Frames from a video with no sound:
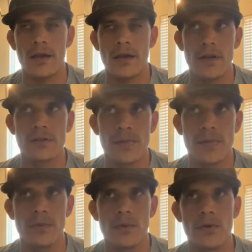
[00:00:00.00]
eh,
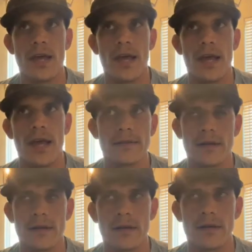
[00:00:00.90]
there's people
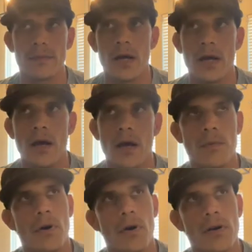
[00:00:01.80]
that um,
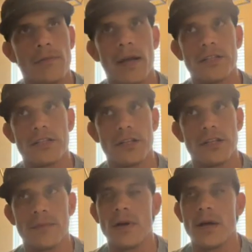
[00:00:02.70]
are part of my
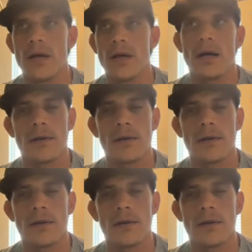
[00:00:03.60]
gym,